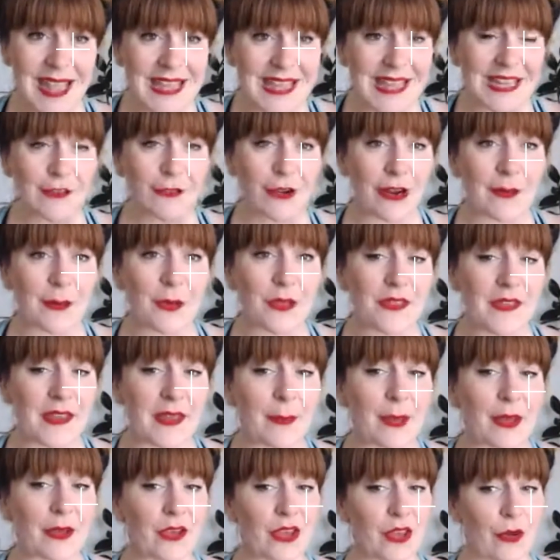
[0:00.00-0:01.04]
And the incredible
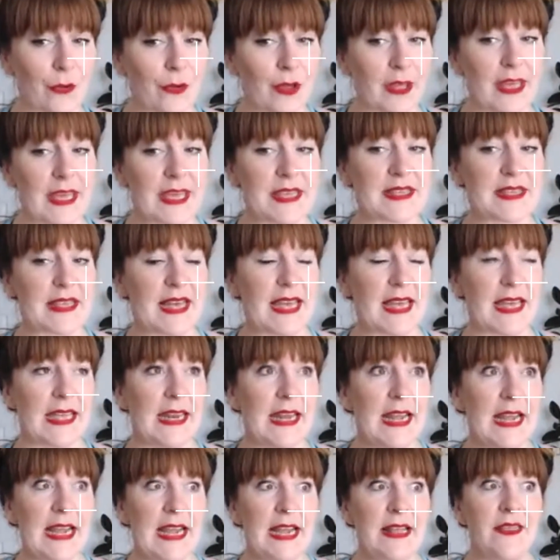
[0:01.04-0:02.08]
thing about yoga is
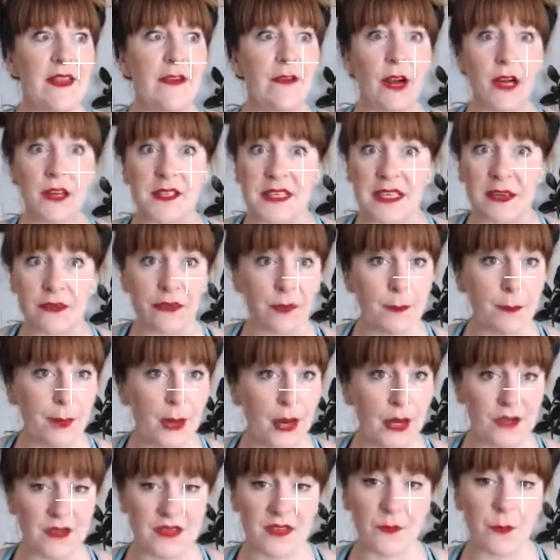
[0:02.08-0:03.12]
that there are different
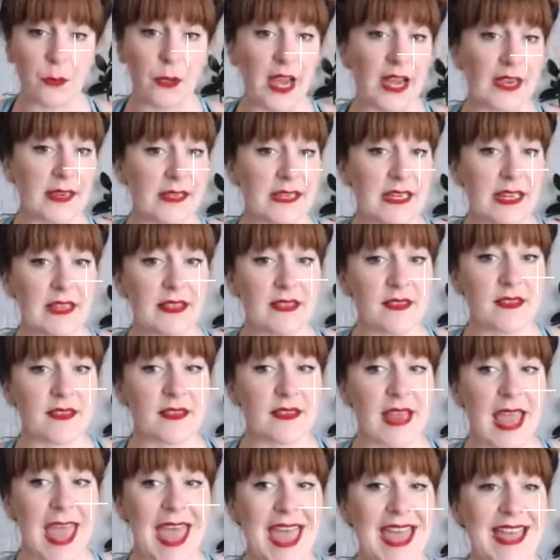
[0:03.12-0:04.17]
parts of
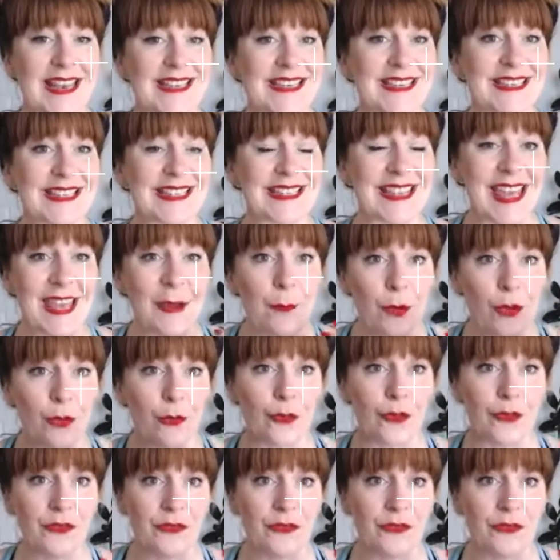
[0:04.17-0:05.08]
practice and they will